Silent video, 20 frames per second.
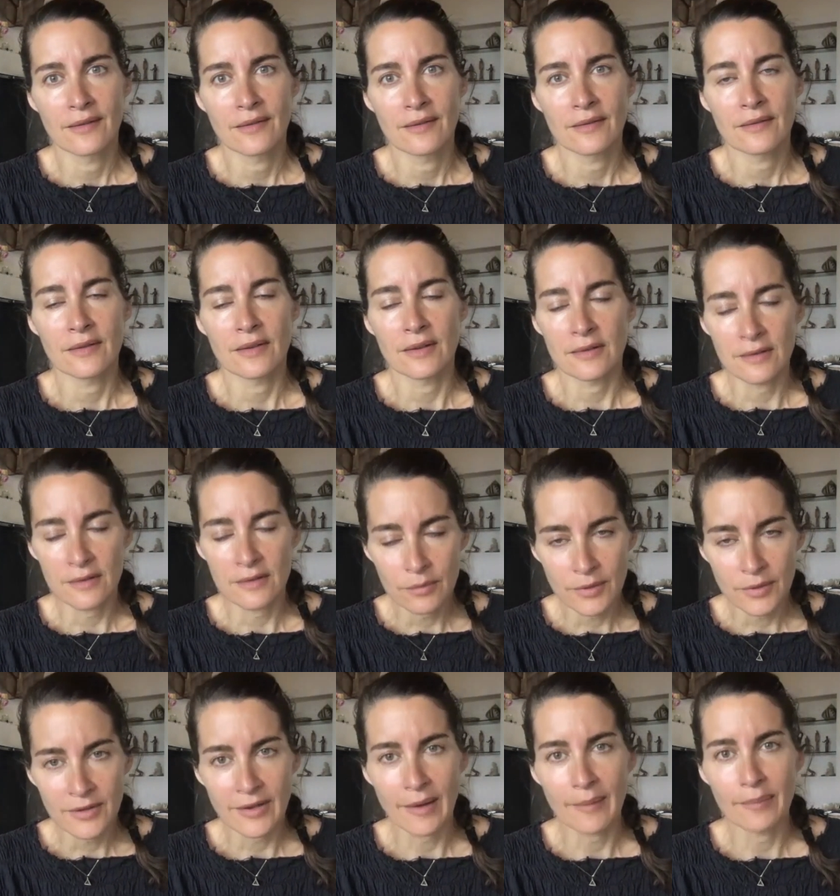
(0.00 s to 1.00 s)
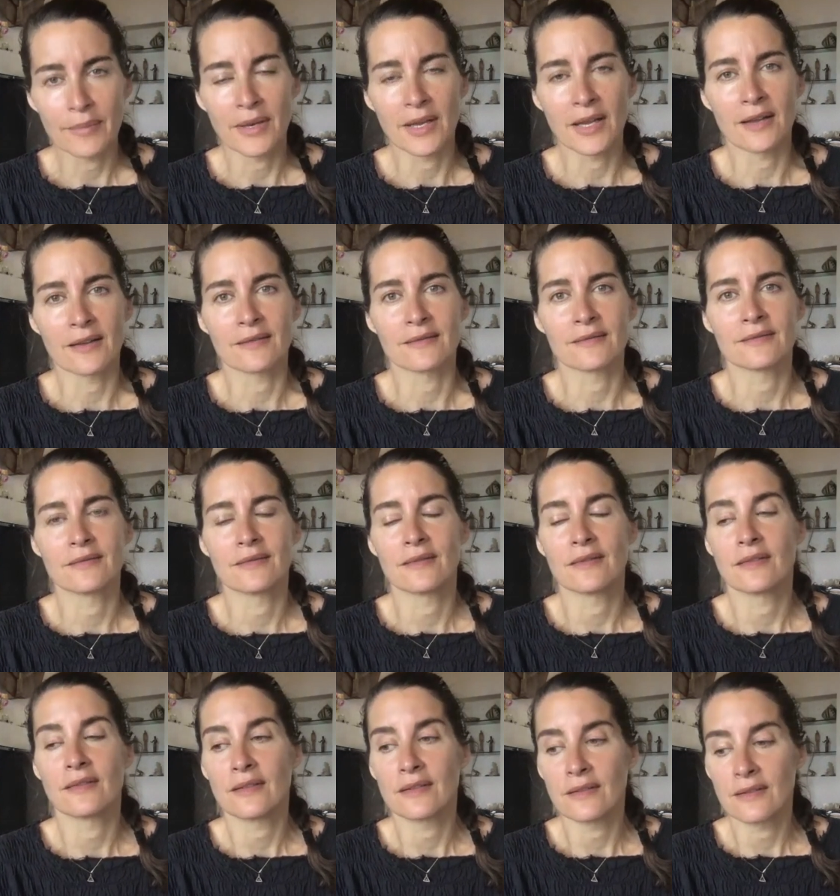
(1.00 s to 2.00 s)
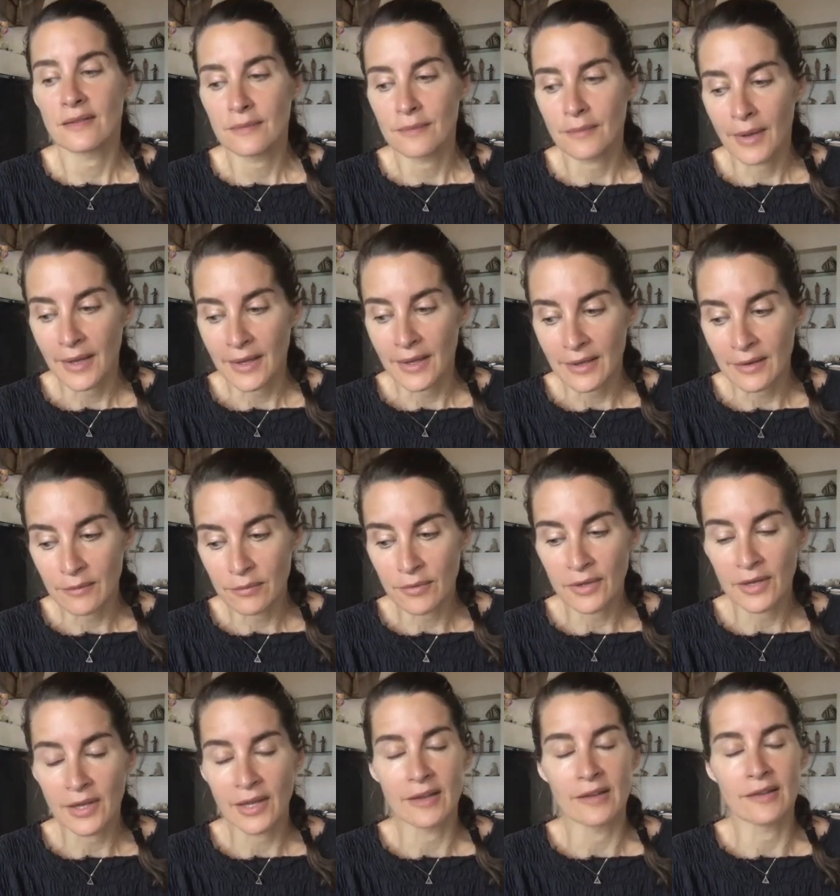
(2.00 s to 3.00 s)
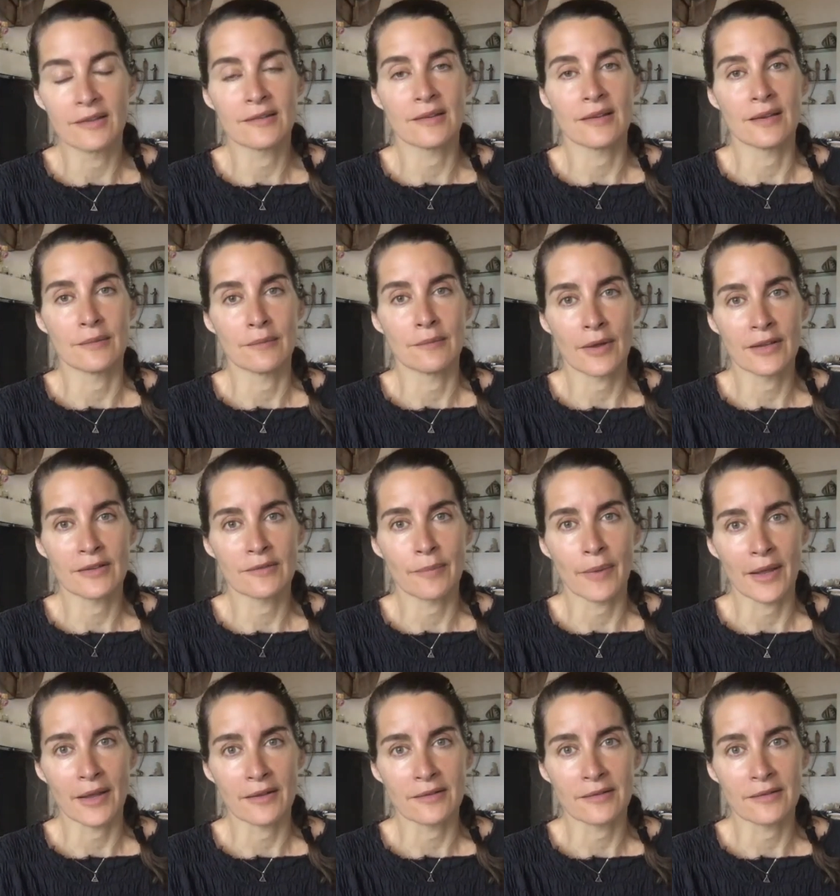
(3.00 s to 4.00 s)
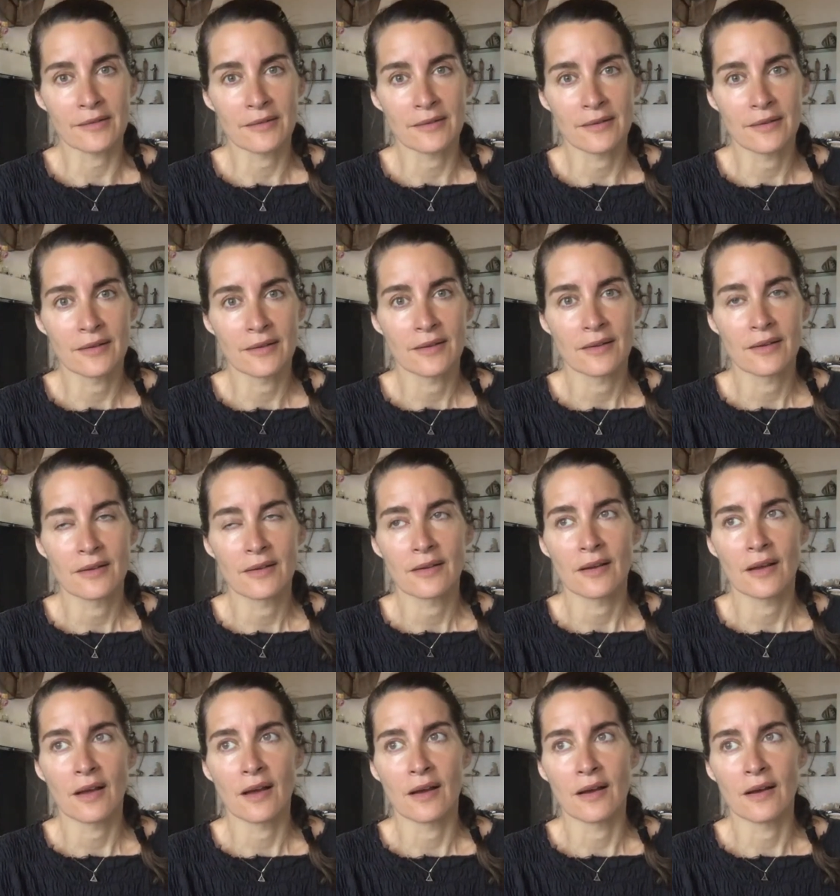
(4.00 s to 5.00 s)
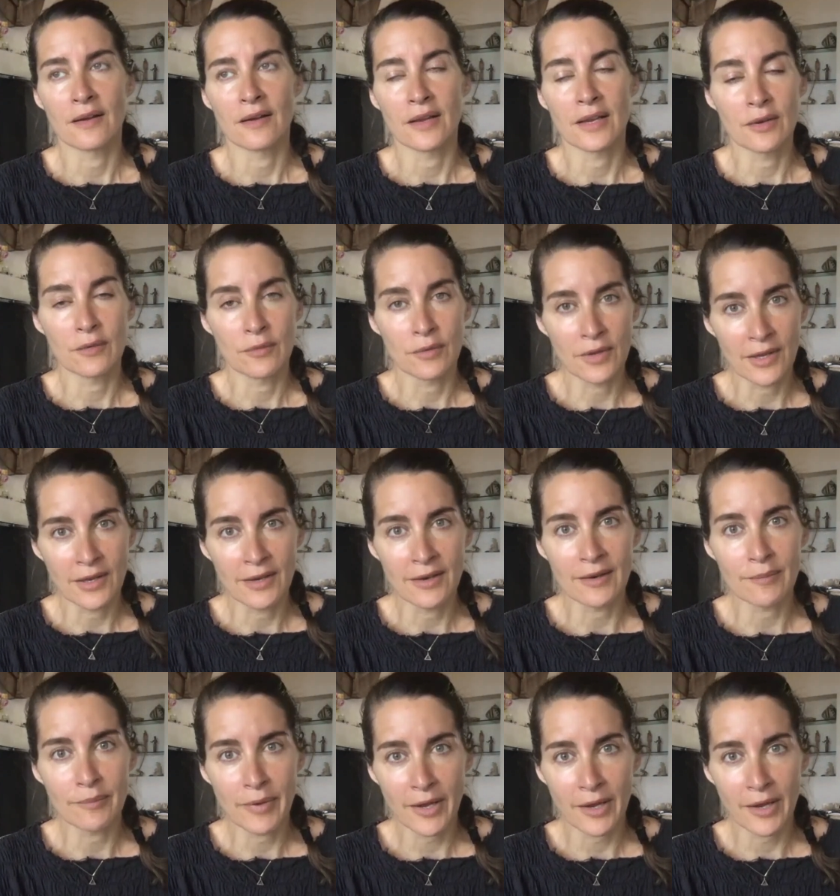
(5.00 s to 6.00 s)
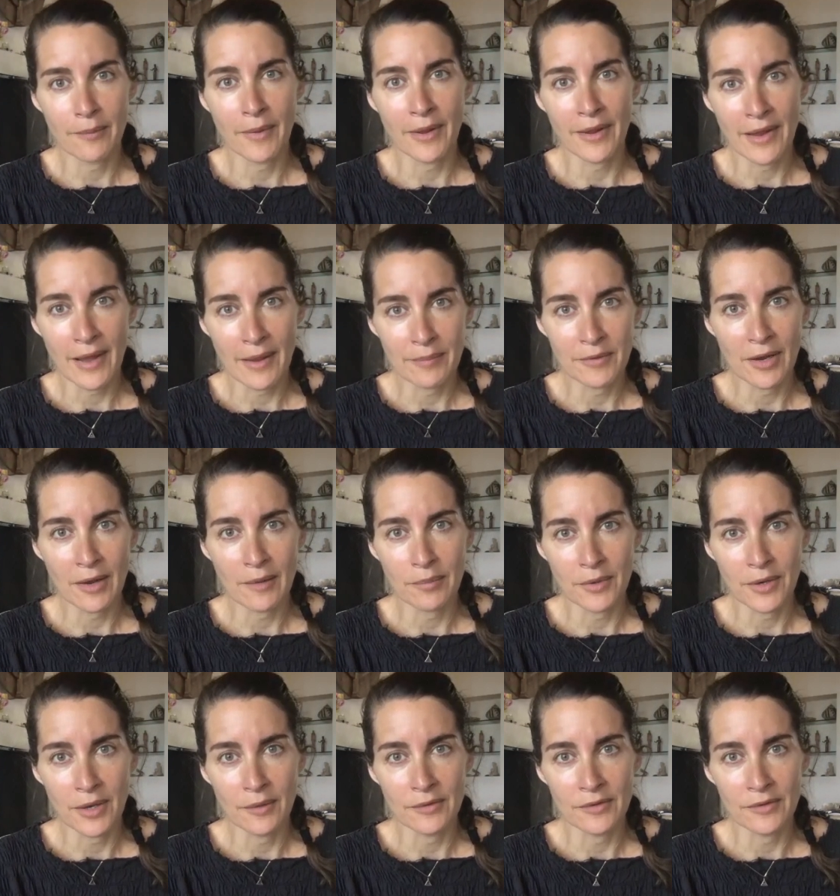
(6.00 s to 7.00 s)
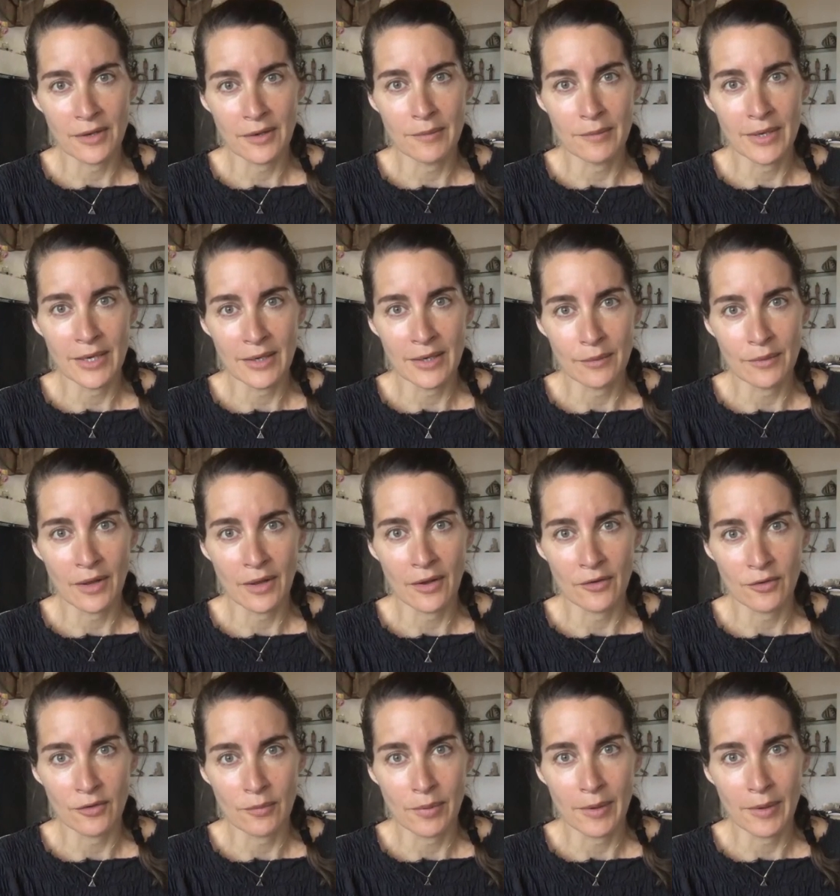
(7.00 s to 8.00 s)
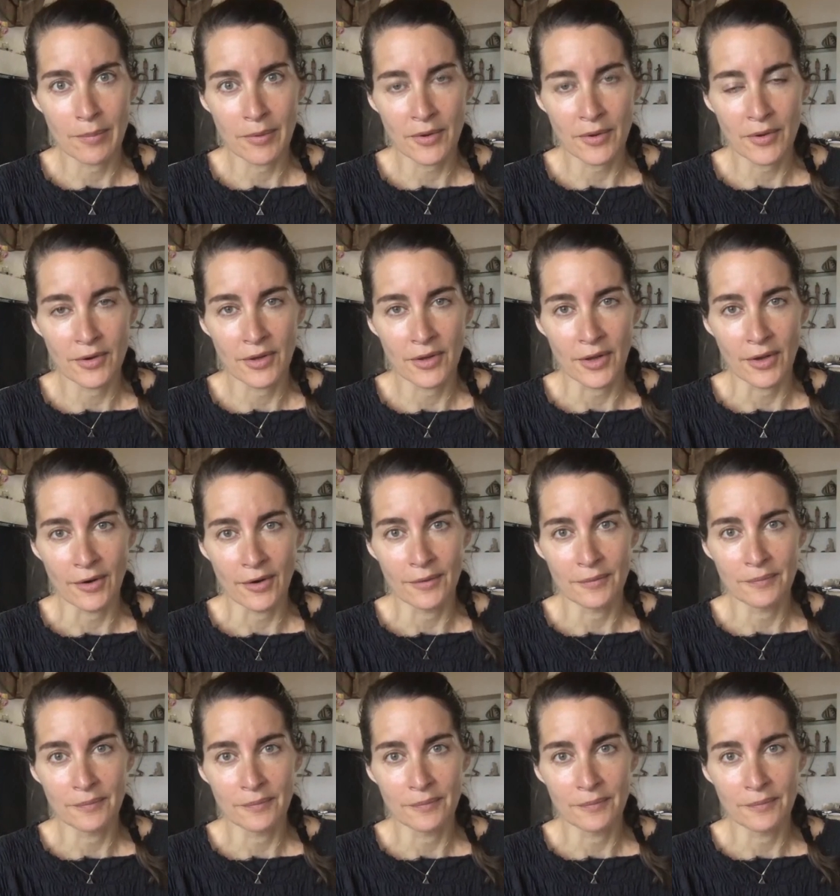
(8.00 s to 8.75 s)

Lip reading: This is what's happening. My kid really is in my space. He really did pick up my laptop when I was on a meeting with 100 people earlier,